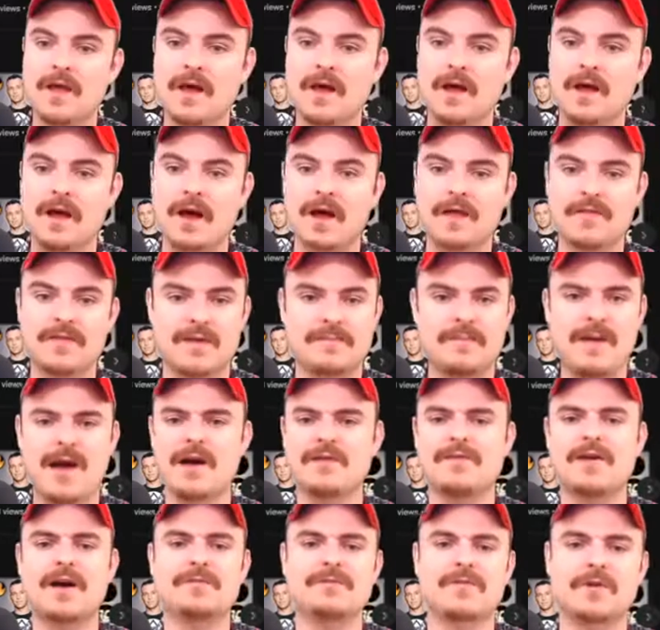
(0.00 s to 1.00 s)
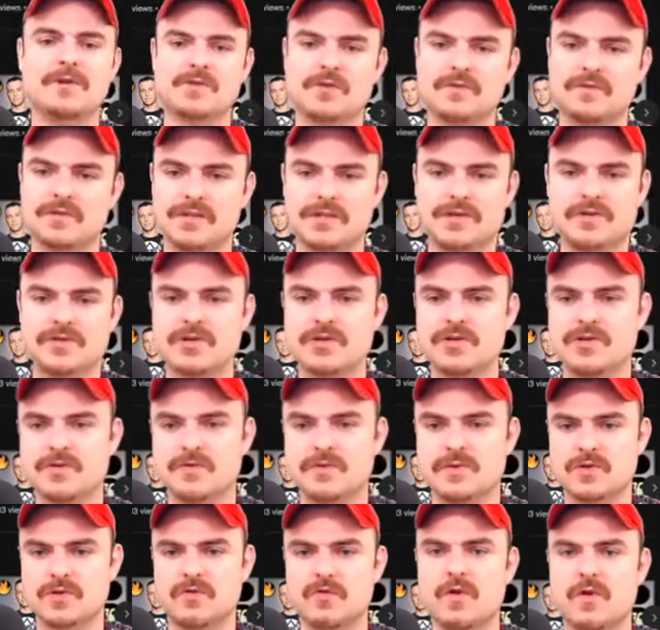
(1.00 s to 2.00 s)
The amount of adverts obviously on
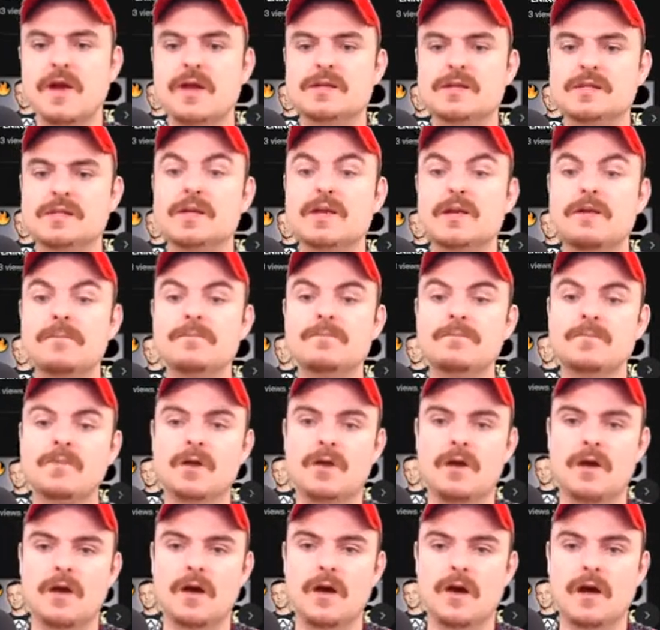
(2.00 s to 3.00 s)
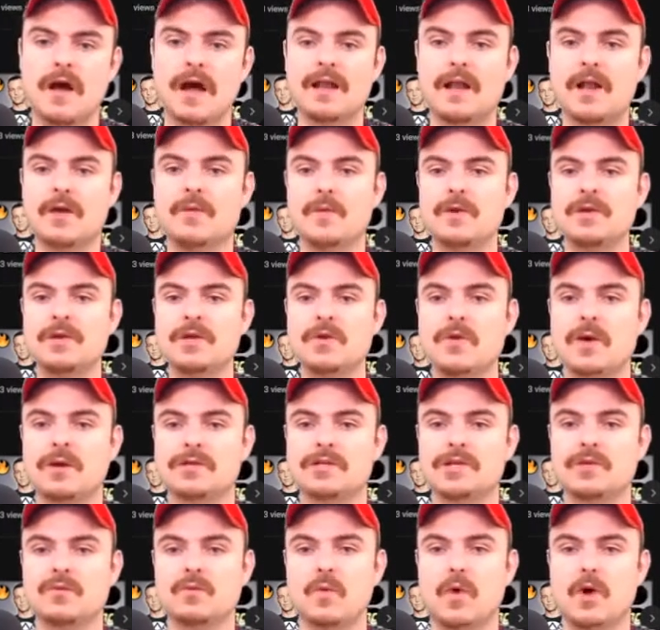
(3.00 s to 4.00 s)
YouTube is crazy. And like when you
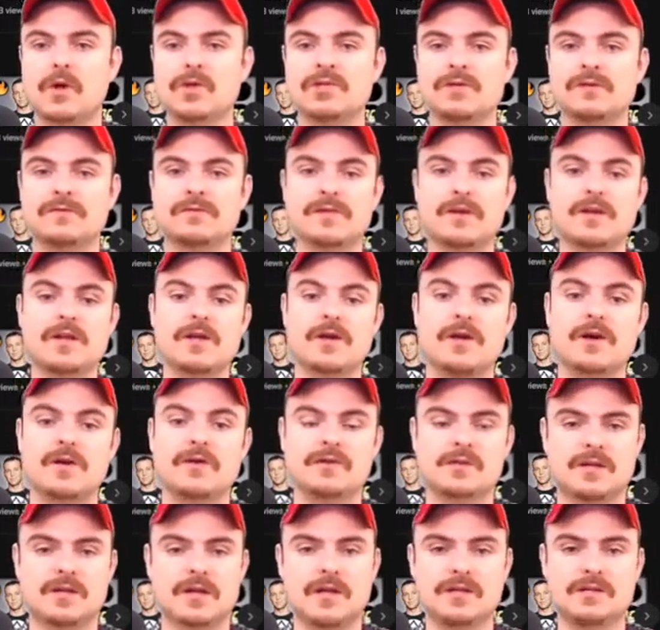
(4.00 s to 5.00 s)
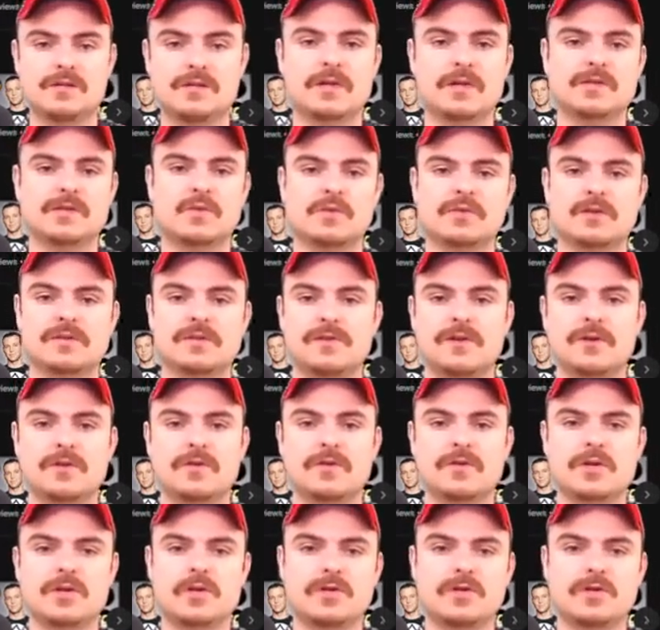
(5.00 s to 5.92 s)
actually watch a video, so let's watch a video on